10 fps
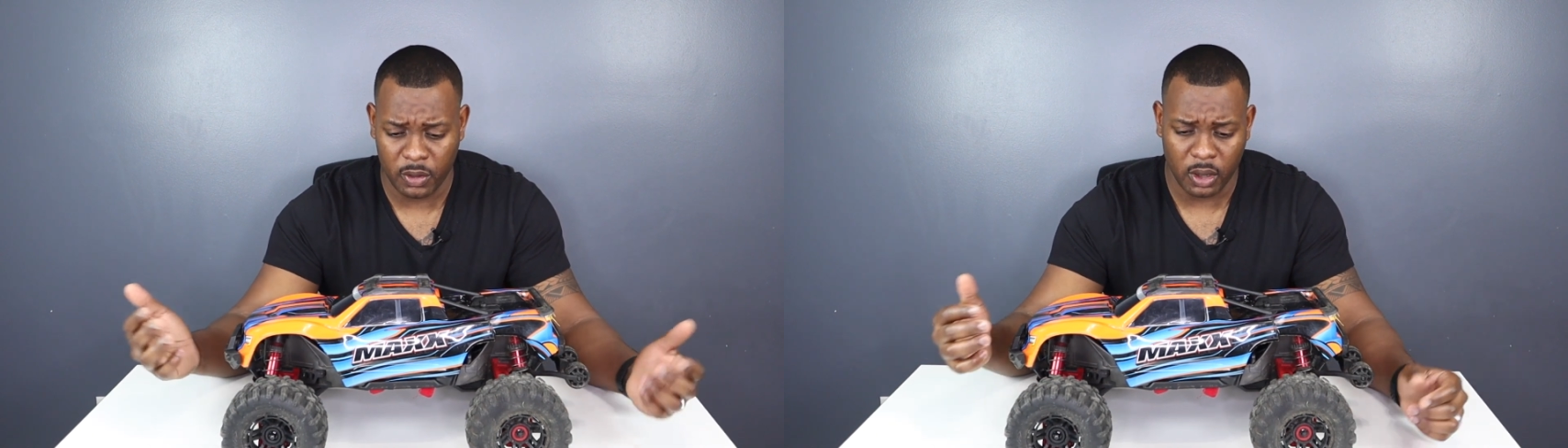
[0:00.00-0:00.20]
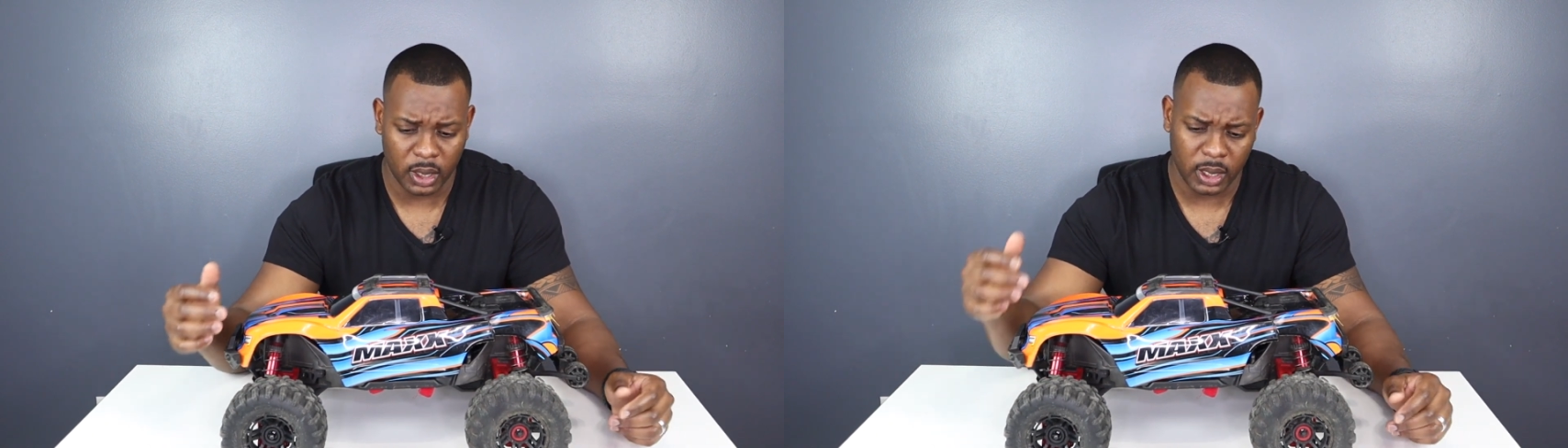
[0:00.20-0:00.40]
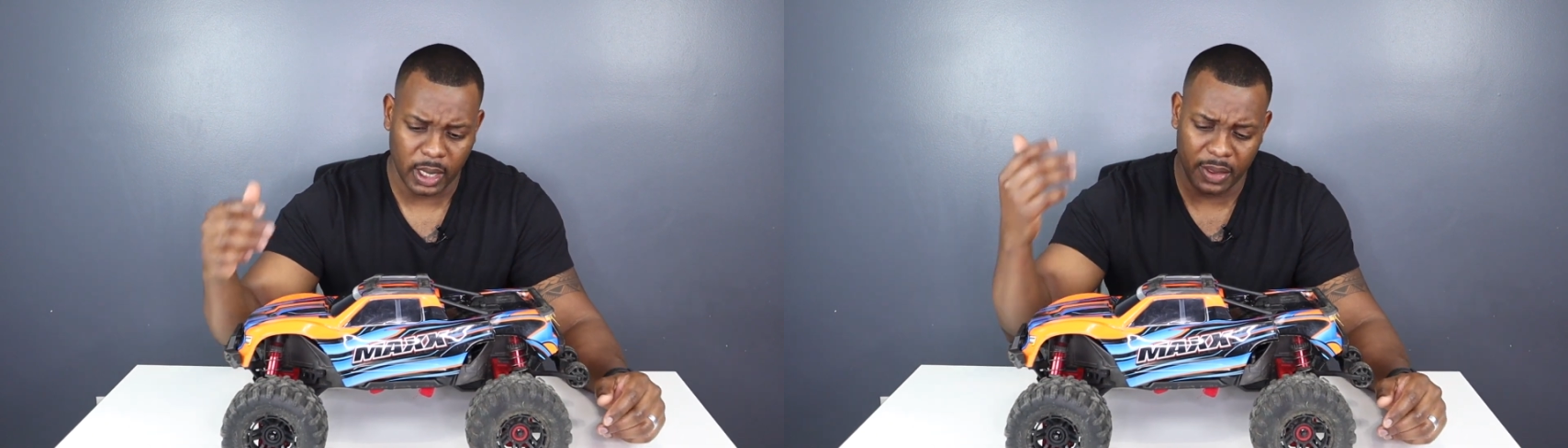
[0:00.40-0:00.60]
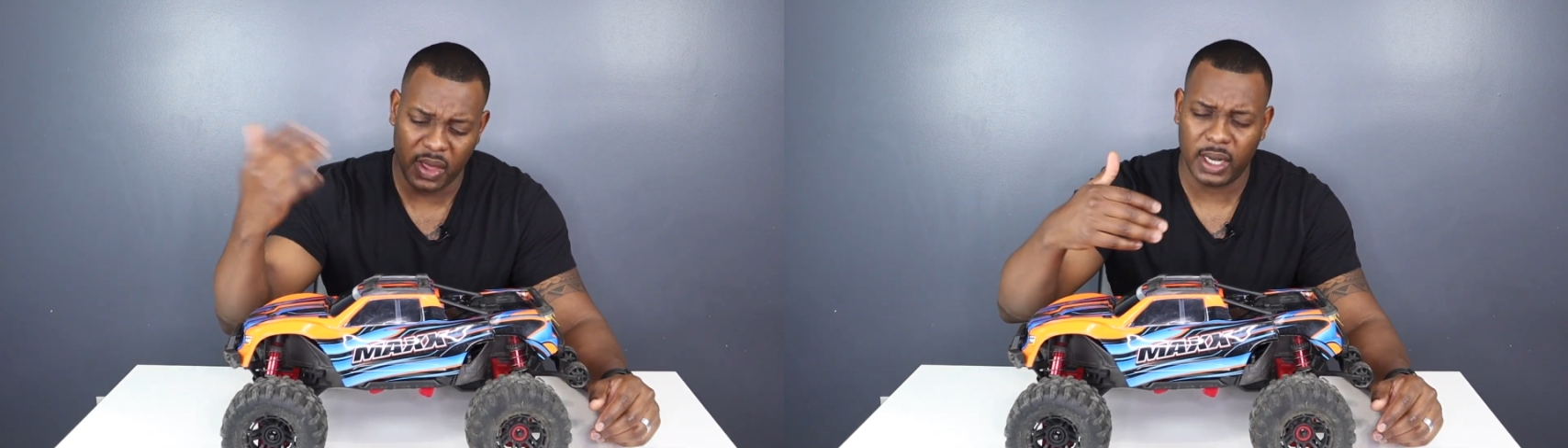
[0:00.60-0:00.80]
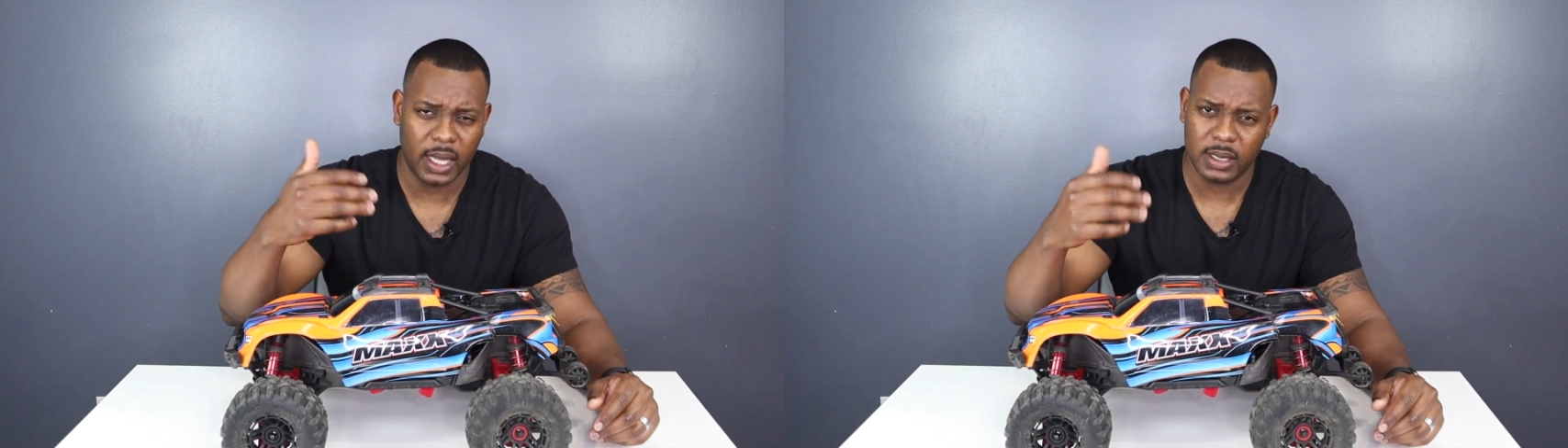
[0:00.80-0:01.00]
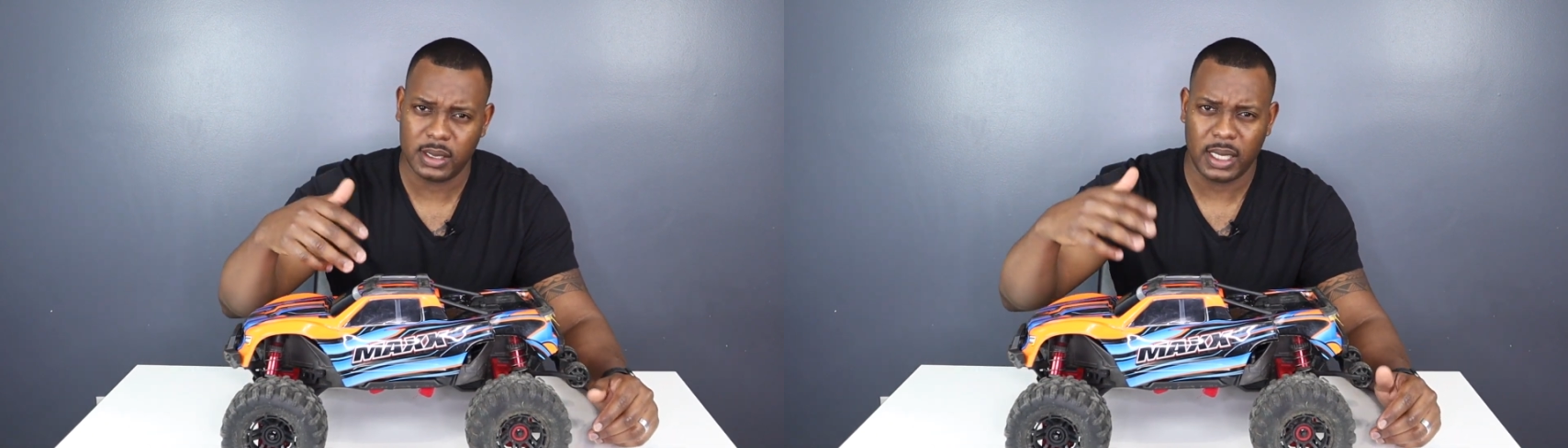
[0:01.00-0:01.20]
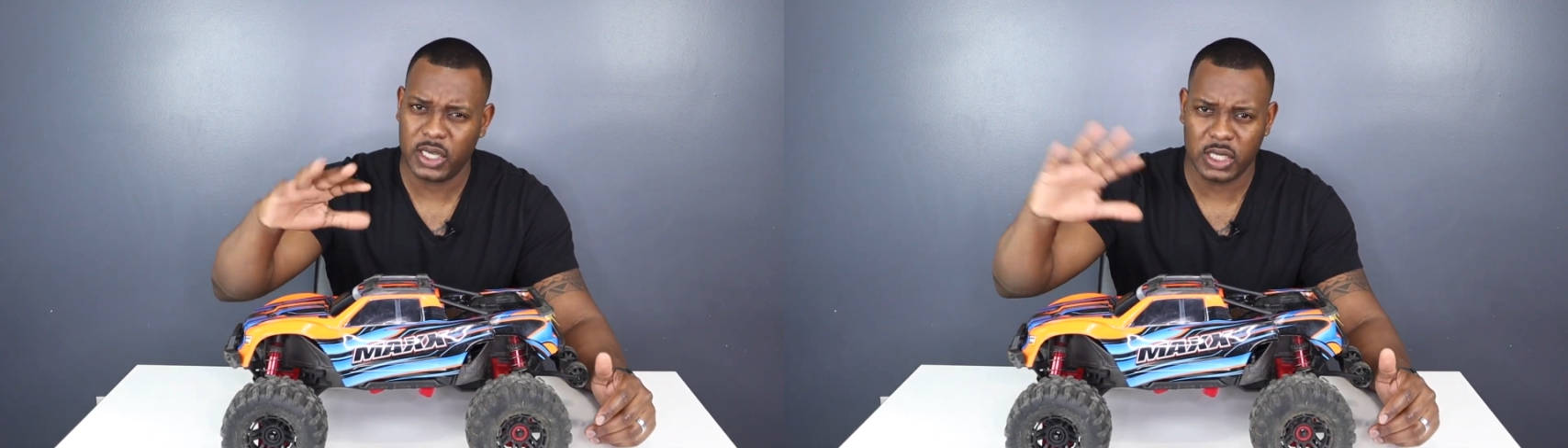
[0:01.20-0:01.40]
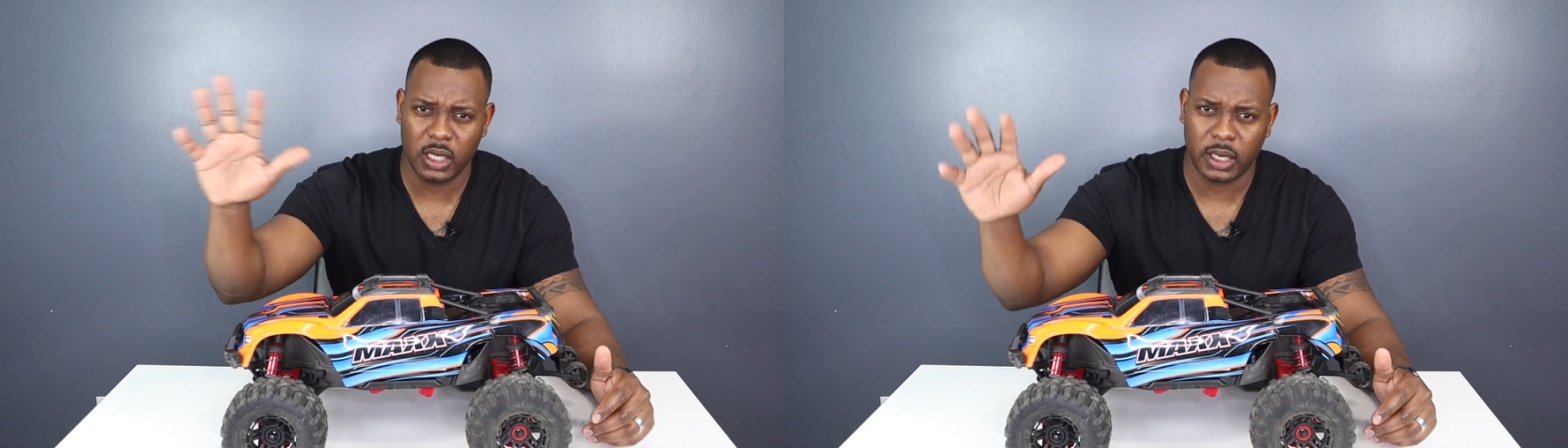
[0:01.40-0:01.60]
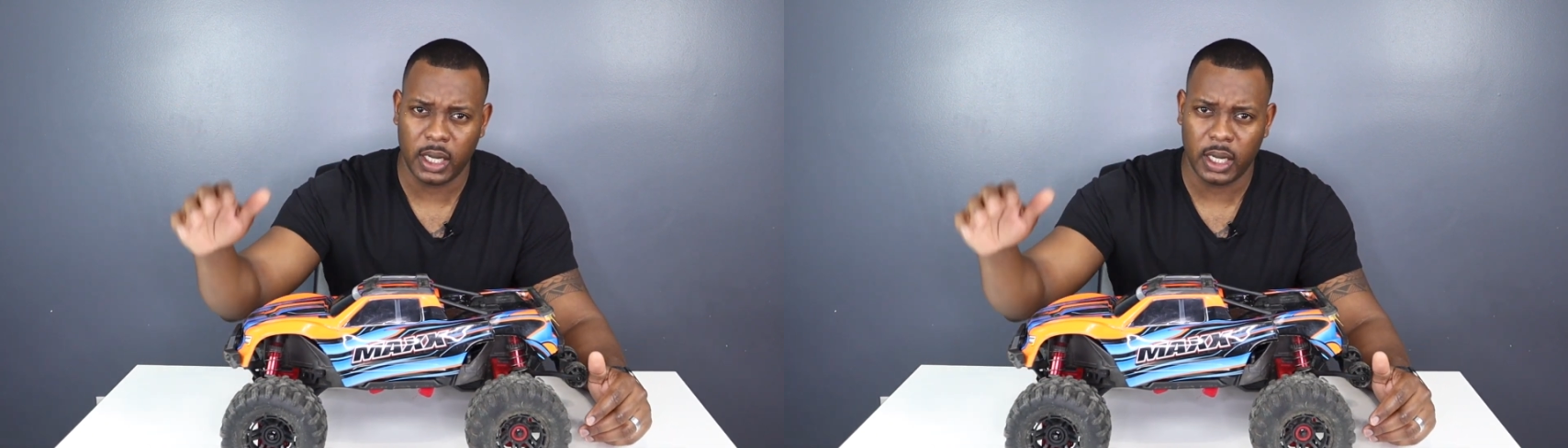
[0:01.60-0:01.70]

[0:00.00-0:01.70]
wrong. I think I just looked it